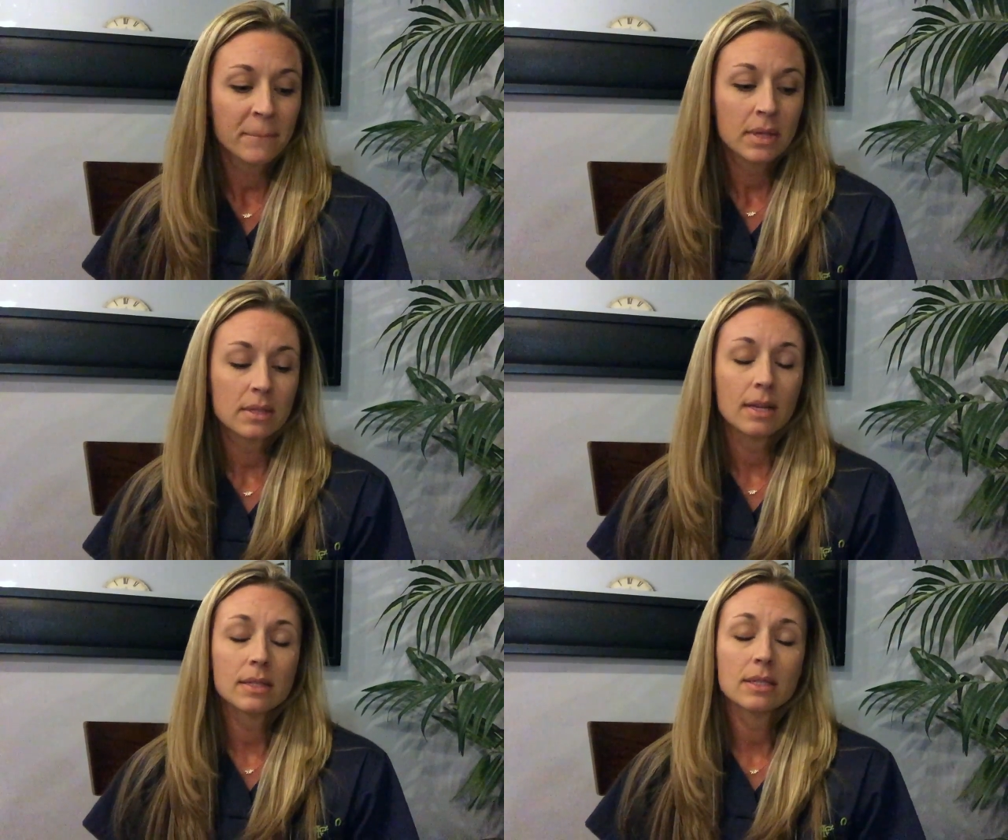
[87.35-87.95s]

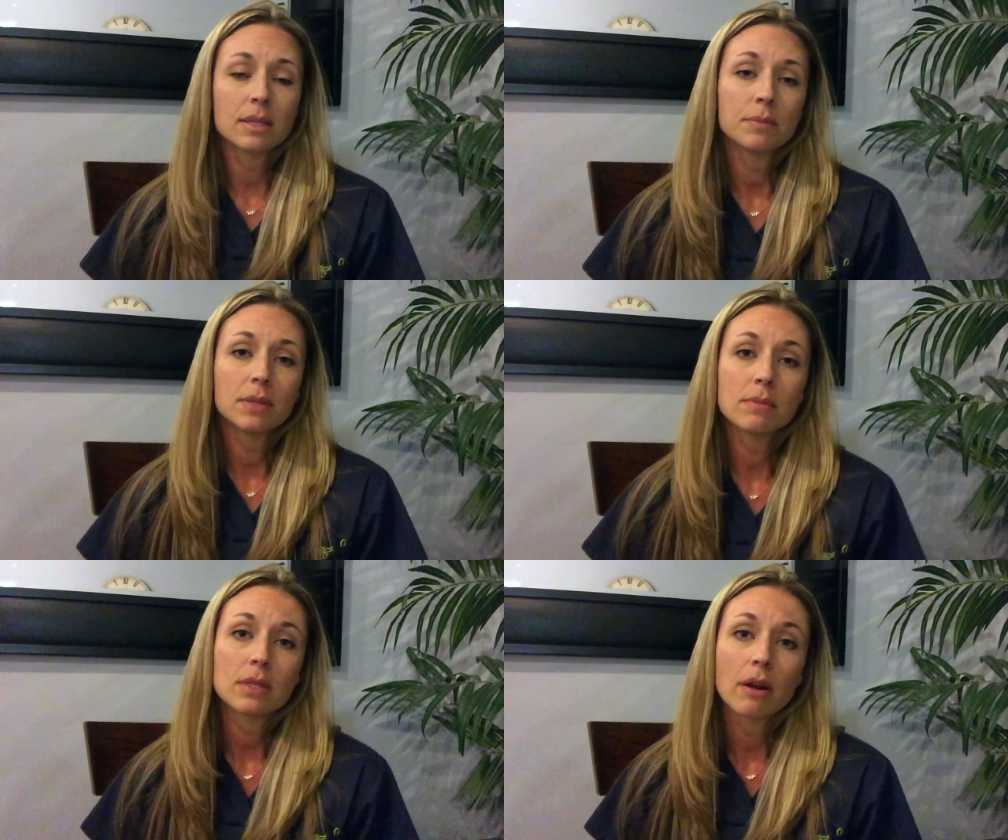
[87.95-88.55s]
Signs and
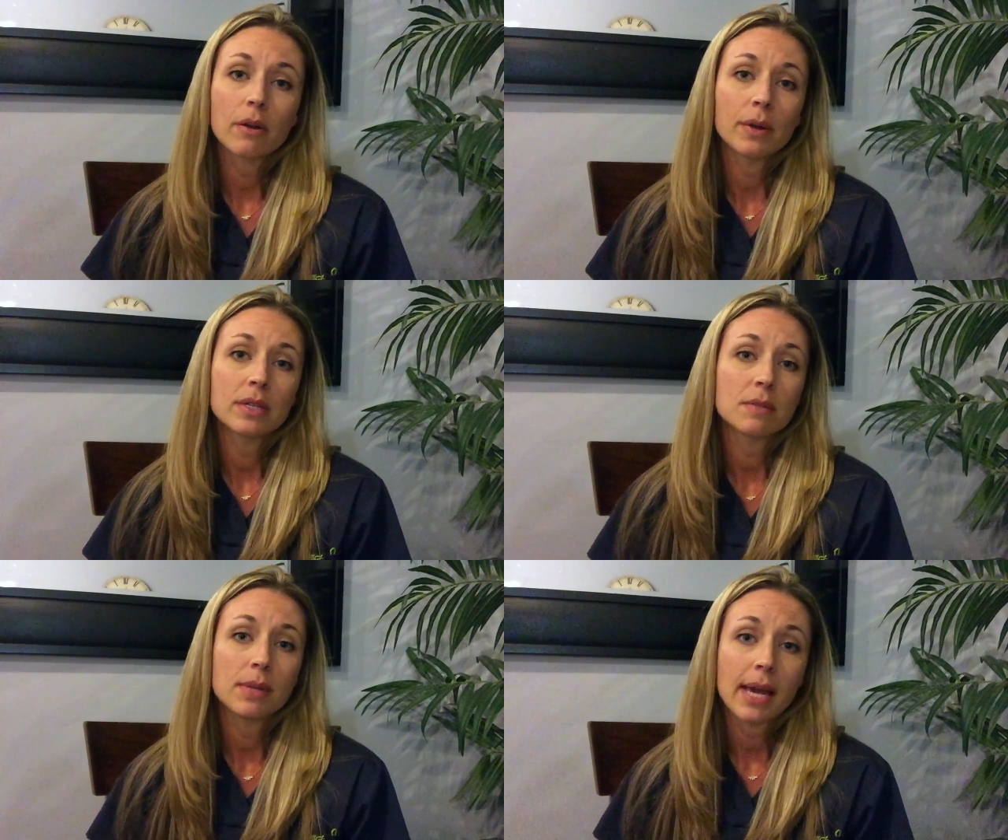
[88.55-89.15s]
symptoms are going
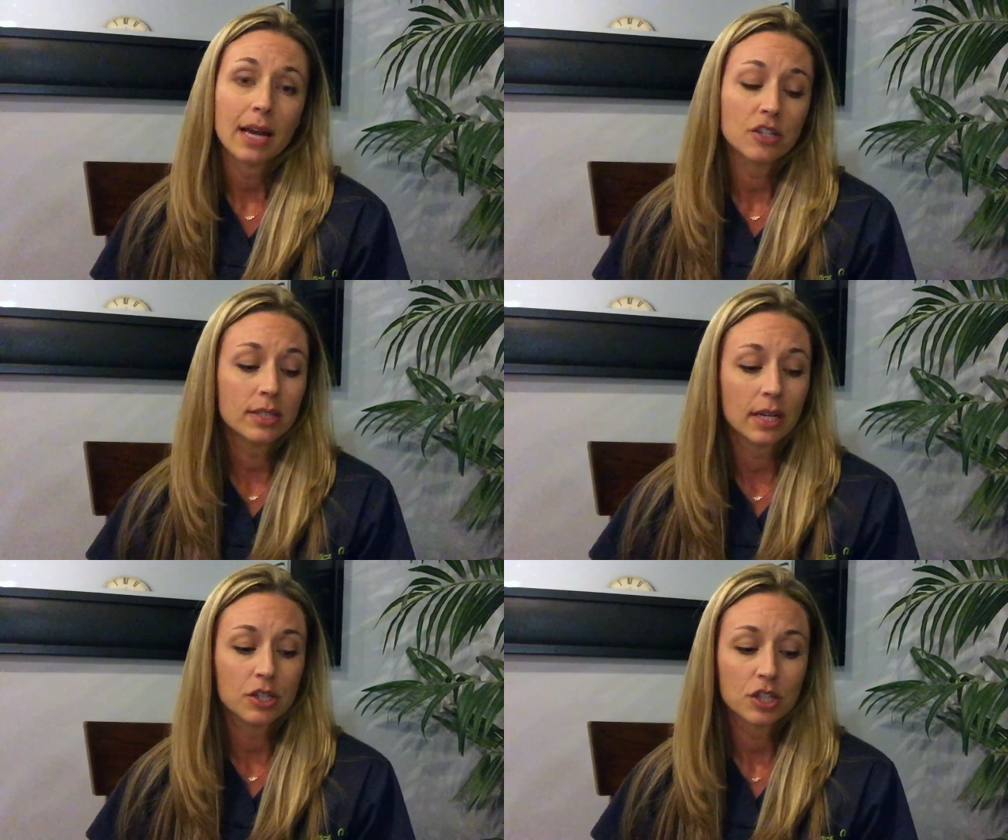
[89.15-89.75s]
to be
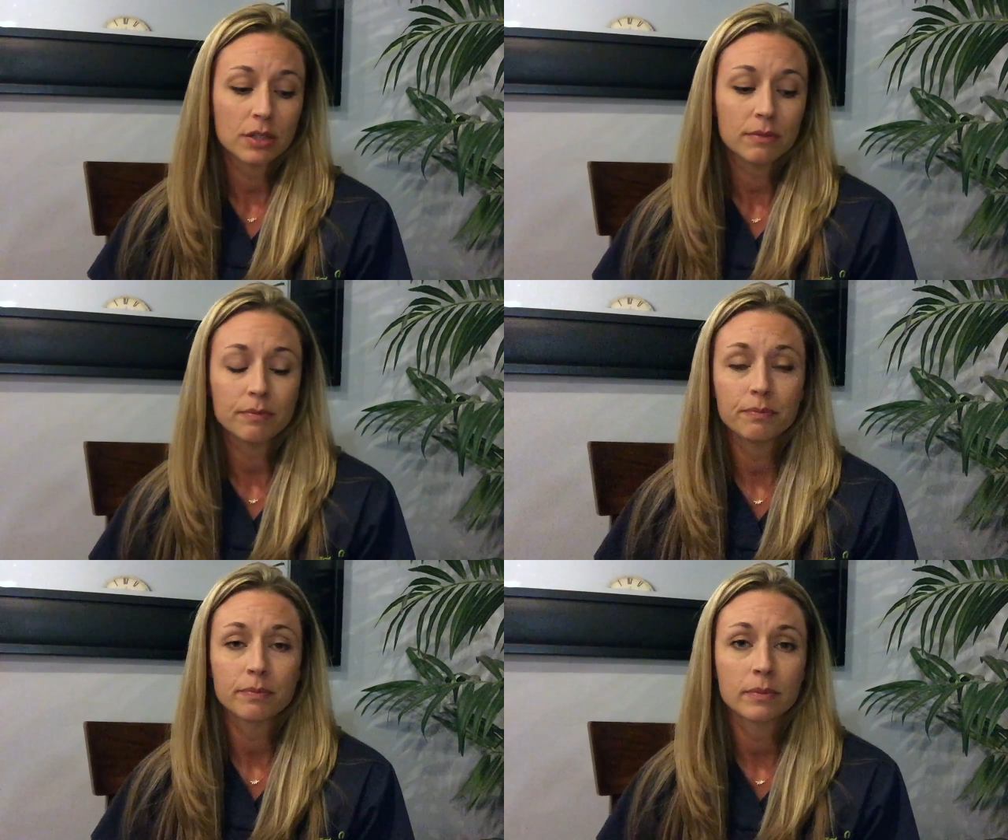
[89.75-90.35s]

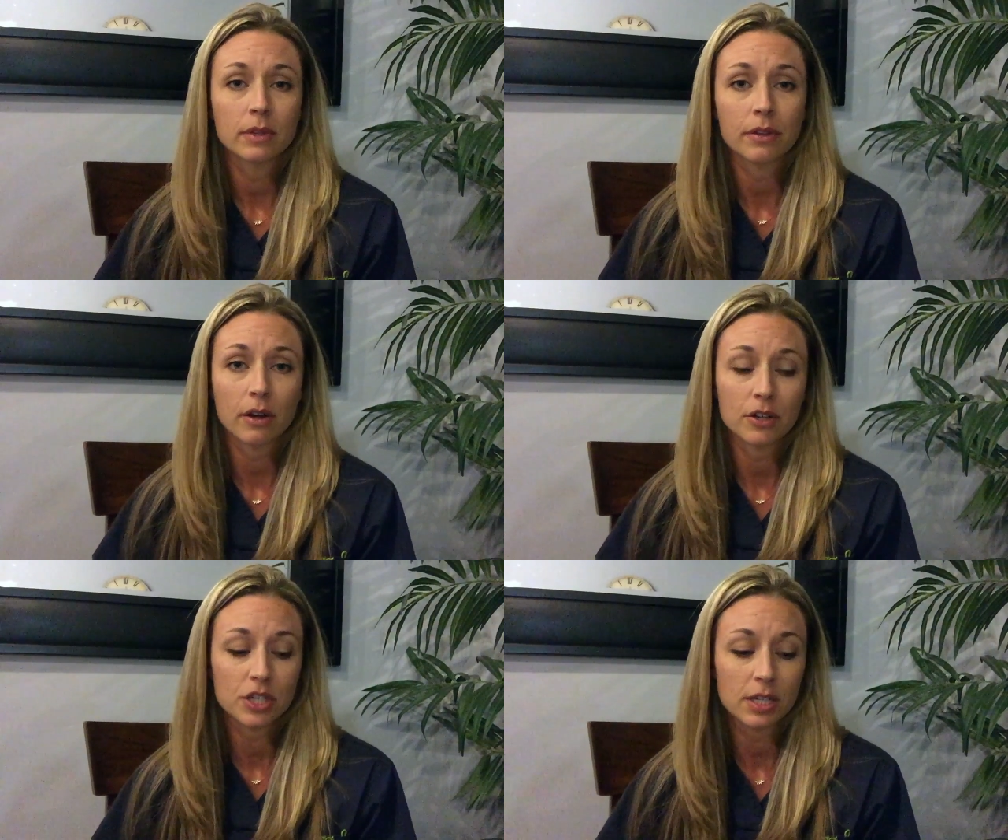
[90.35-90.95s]
agitation,
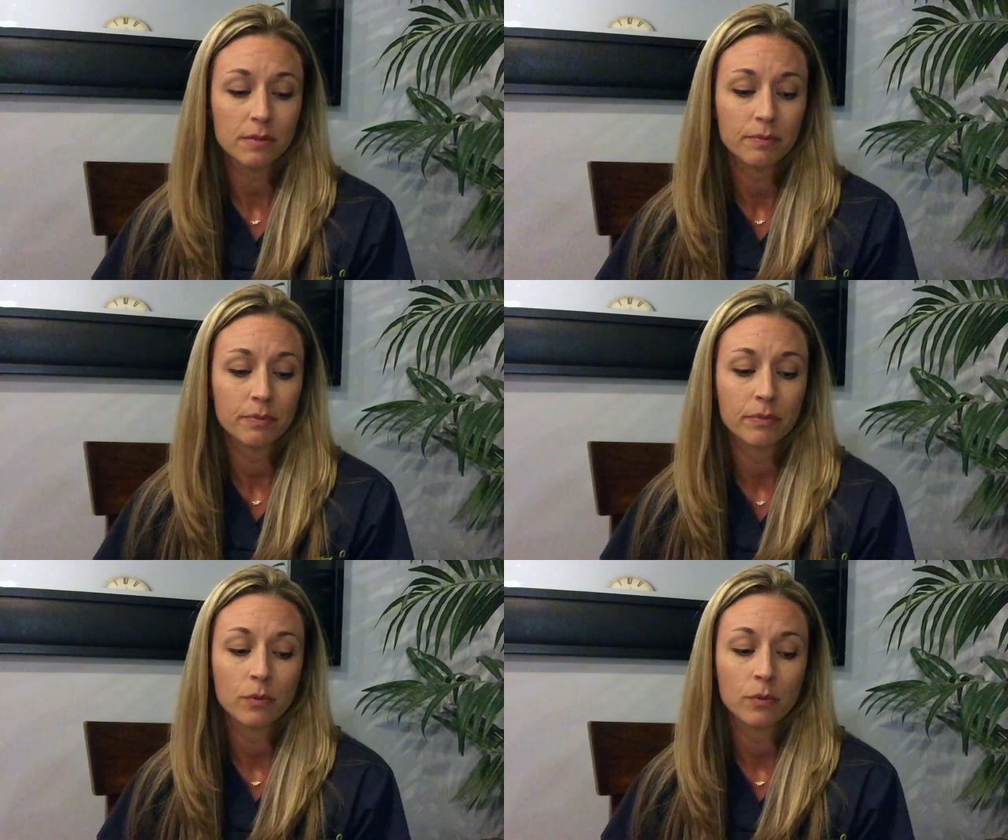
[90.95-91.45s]
lethargy,